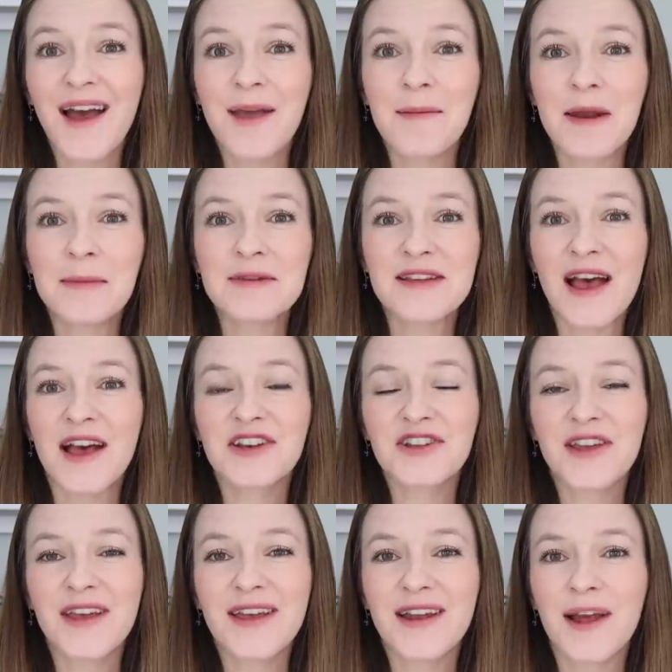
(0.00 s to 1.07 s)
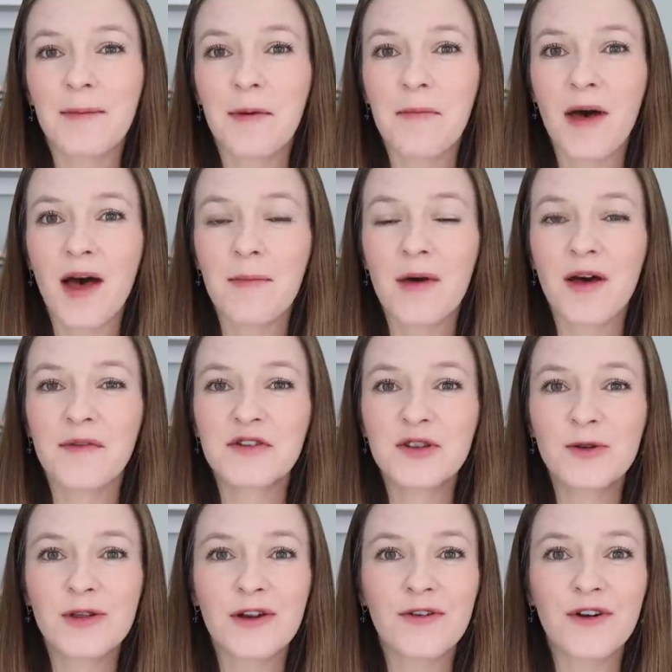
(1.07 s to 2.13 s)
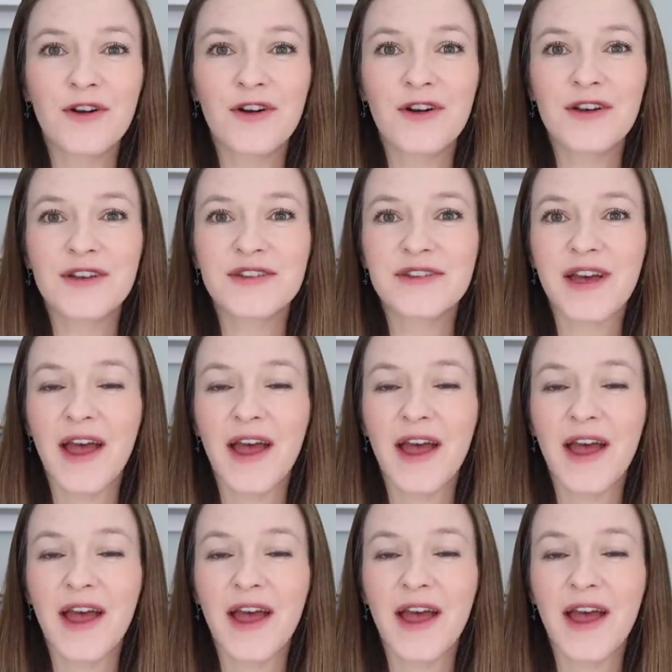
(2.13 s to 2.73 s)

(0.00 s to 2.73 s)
Hi, my name is Ashley, and I'm a mom of two little girls.